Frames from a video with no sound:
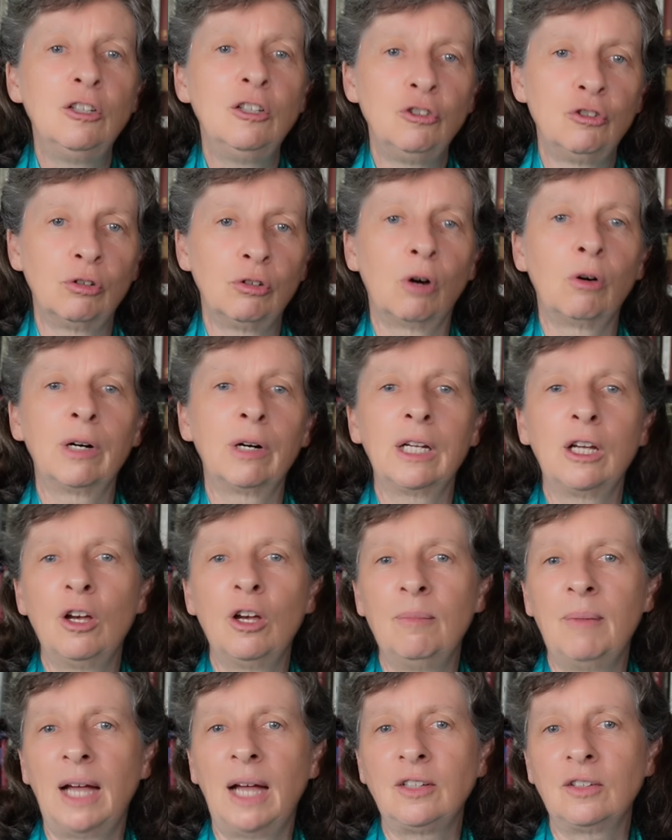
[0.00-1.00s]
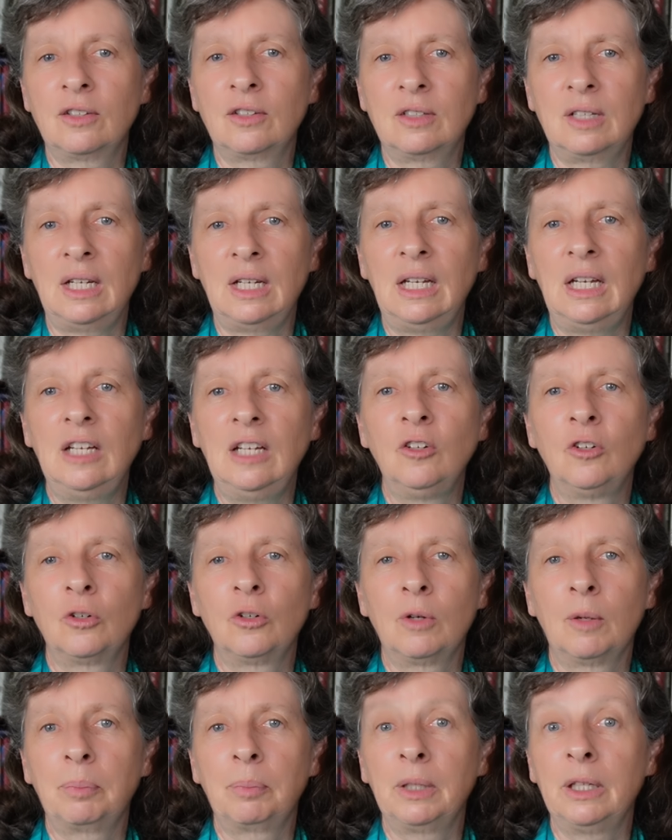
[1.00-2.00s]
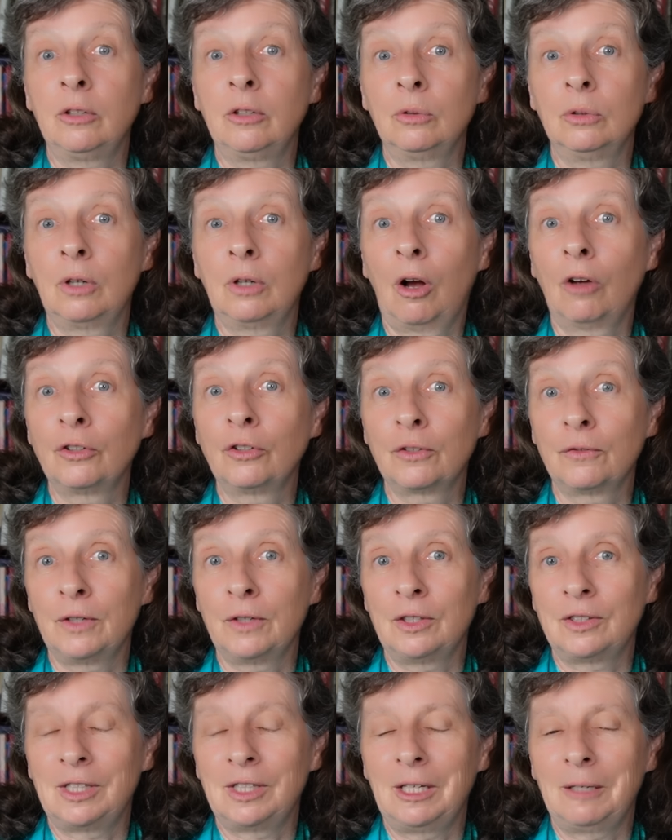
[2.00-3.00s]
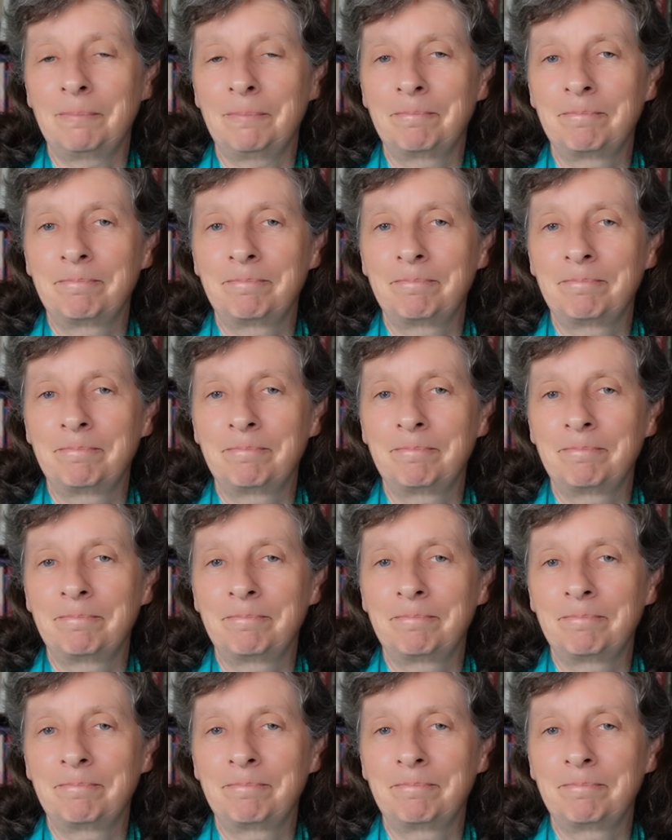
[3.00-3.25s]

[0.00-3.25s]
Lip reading: drawing Her Majesty into a political controversy.